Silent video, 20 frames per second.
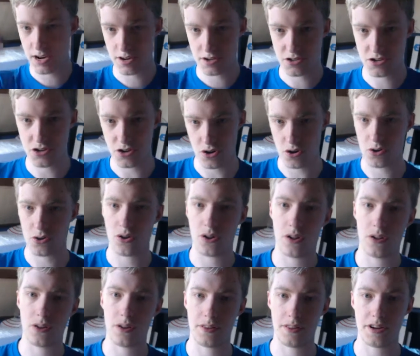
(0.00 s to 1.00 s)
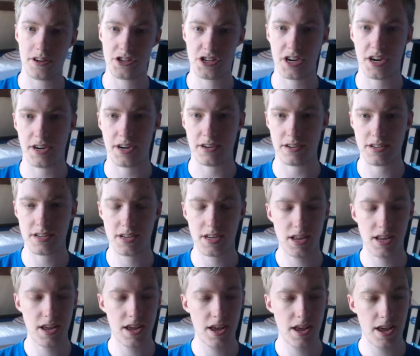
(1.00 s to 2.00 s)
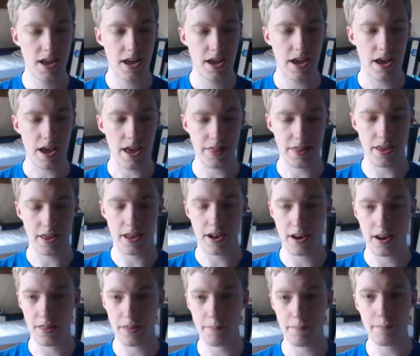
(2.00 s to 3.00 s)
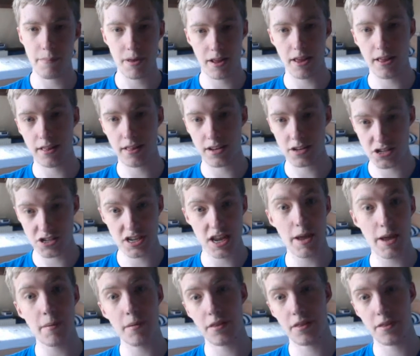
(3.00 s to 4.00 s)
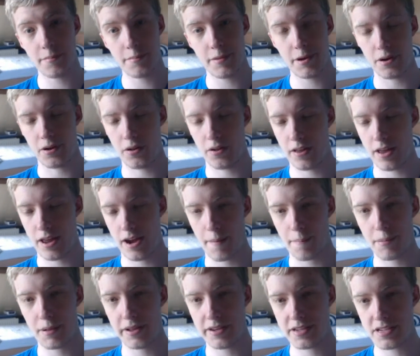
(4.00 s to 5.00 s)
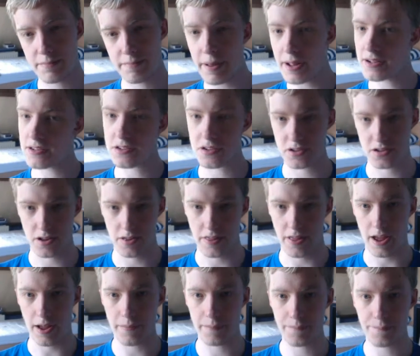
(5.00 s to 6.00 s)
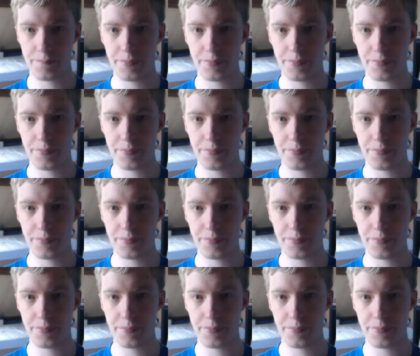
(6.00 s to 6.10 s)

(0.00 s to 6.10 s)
a circle on their chairs, and then and there's a table in the middle, and I placed pencils on that.